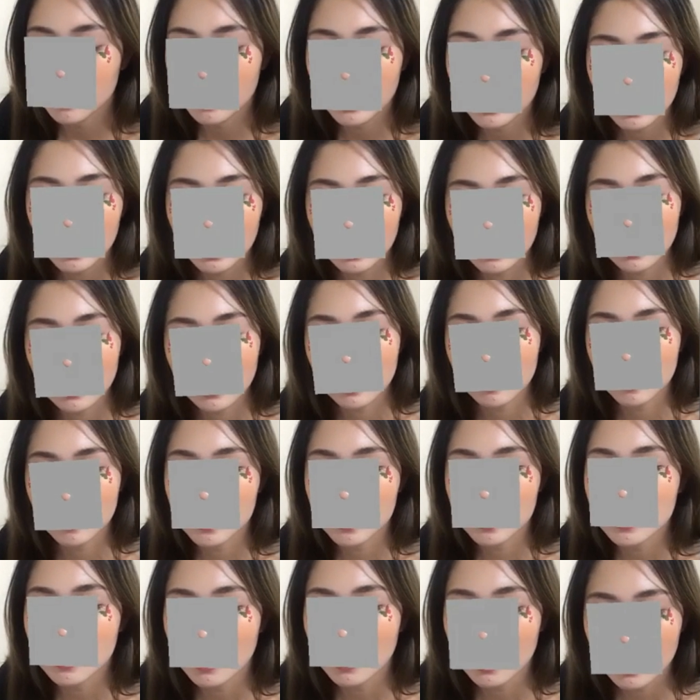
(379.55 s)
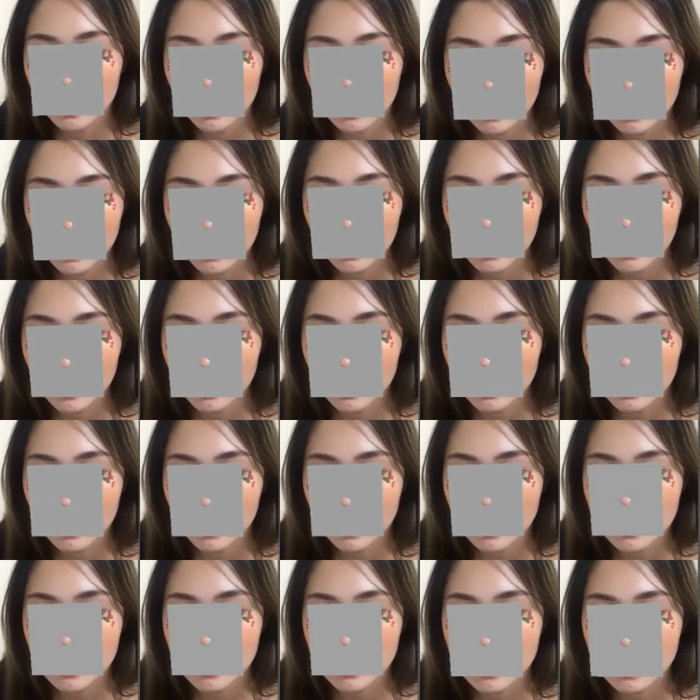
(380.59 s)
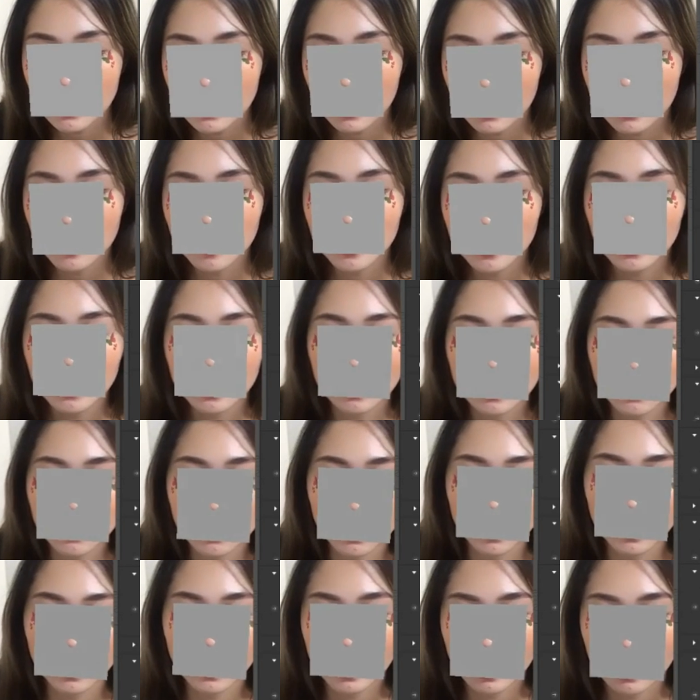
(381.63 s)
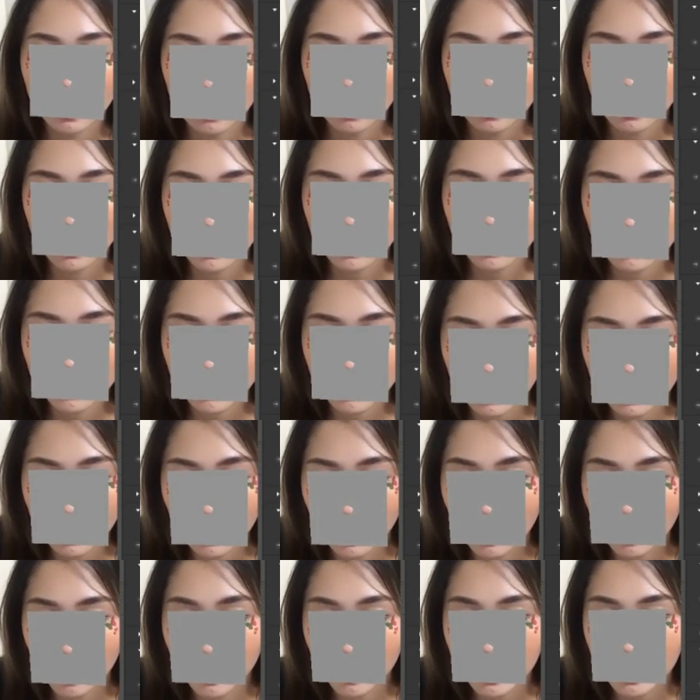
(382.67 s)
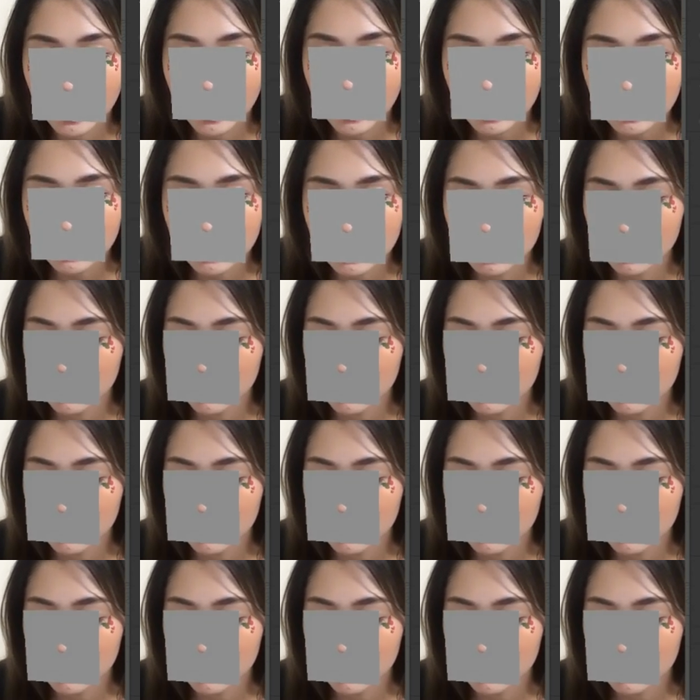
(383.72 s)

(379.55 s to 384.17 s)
click material, and let's label it with head.